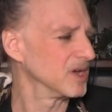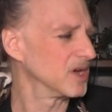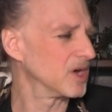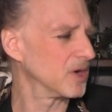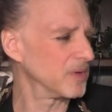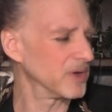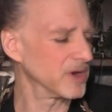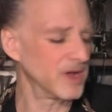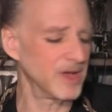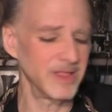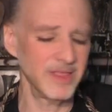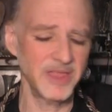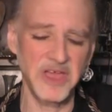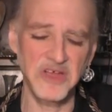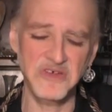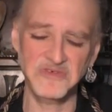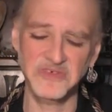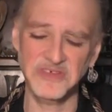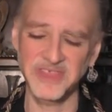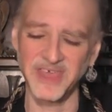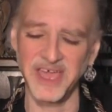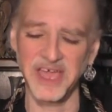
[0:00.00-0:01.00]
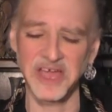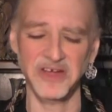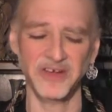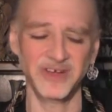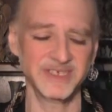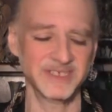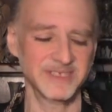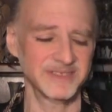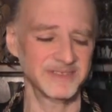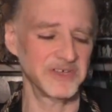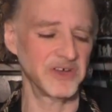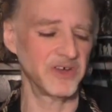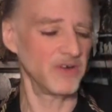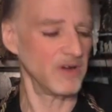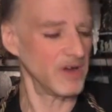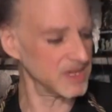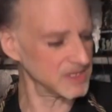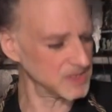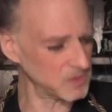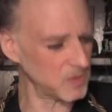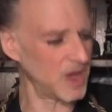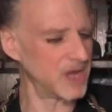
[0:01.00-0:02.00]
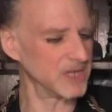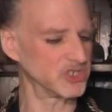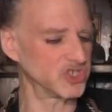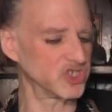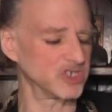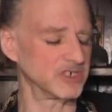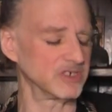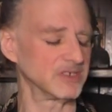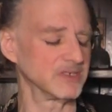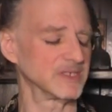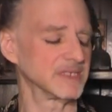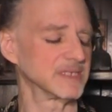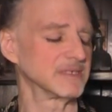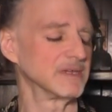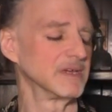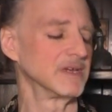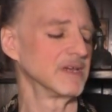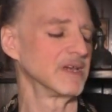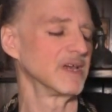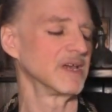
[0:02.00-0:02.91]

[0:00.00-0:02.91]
going on there for the Aries and the cross watchers?